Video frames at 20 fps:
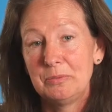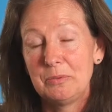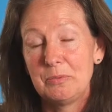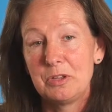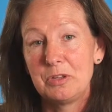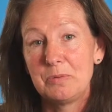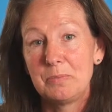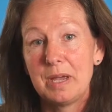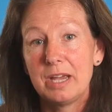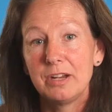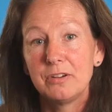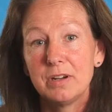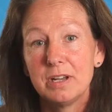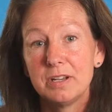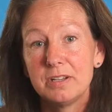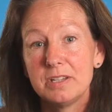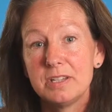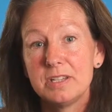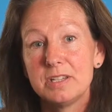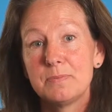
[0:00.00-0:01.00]
what your
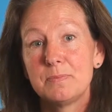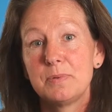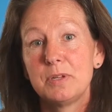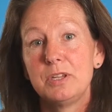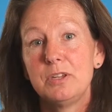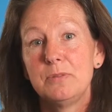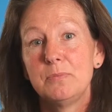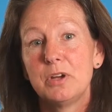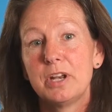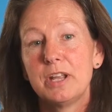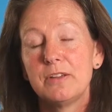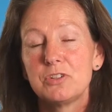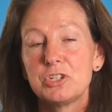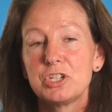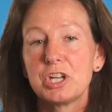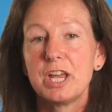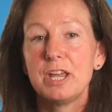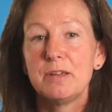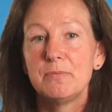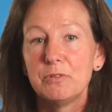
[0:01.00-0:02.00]
background is, but you might have
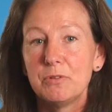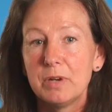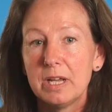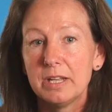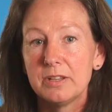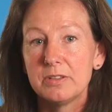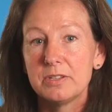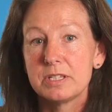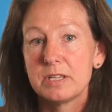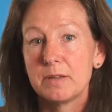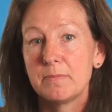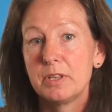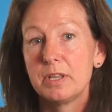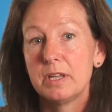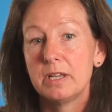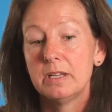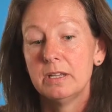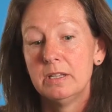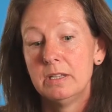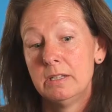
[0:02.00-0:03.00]
shame around some of
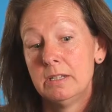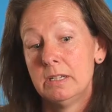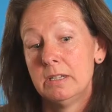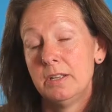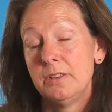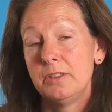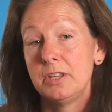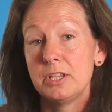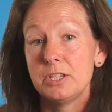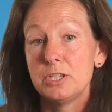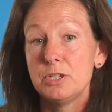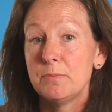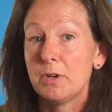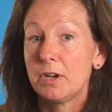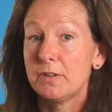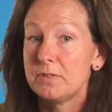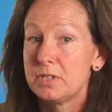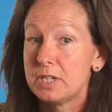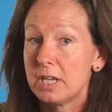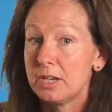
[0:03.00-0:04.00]
the things you
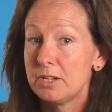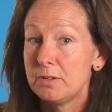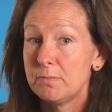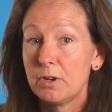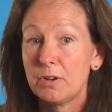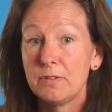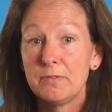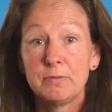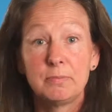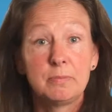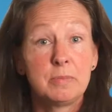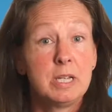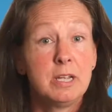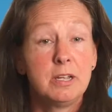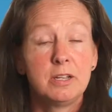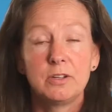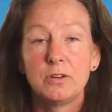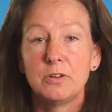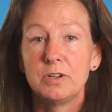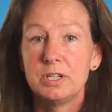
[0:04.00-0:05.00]
might have done. You might
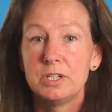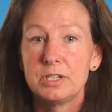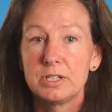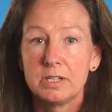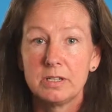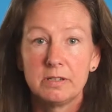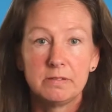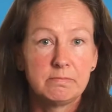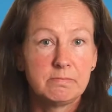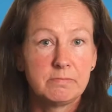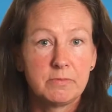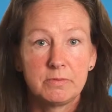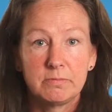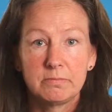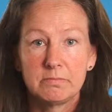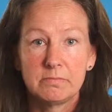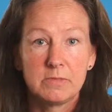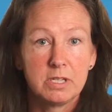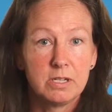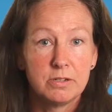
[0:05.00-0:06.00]
have gone into
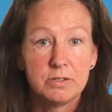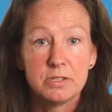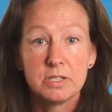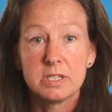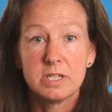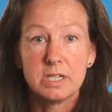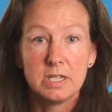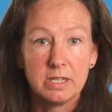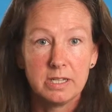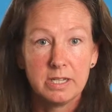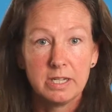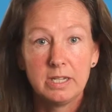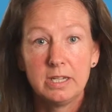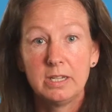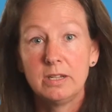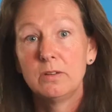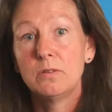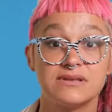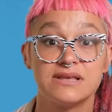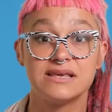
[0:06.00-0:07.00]

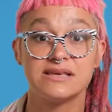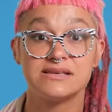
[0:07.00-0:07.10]
stealing.